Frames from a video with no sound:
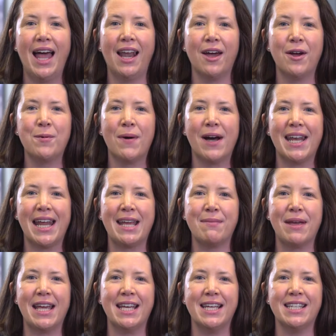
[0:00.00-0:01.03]
Hello, my
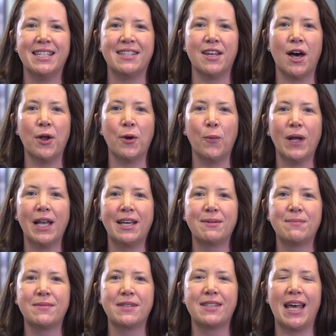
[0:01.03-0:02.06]
name is Zana
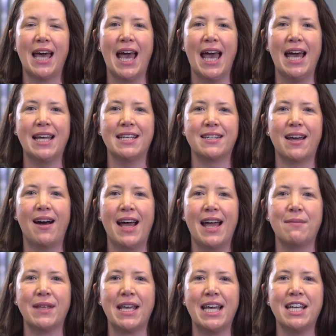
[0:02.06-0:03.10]
Williams, and I
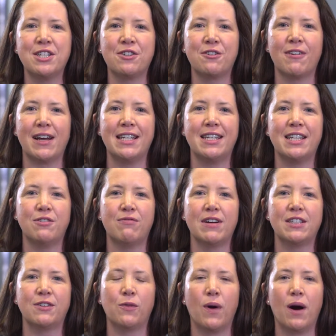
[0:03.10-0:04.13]
am the Integrated
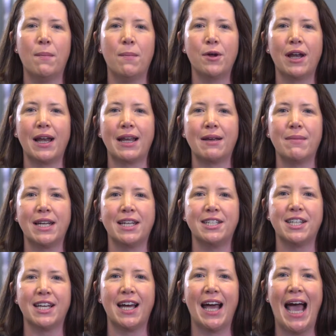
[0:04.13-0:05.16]
Reservoir Modelling
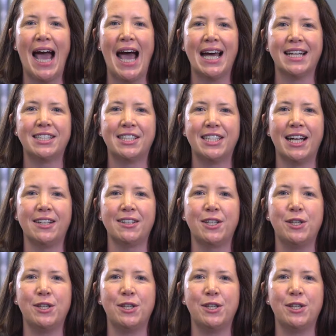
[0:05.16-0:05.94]
Manager at Shell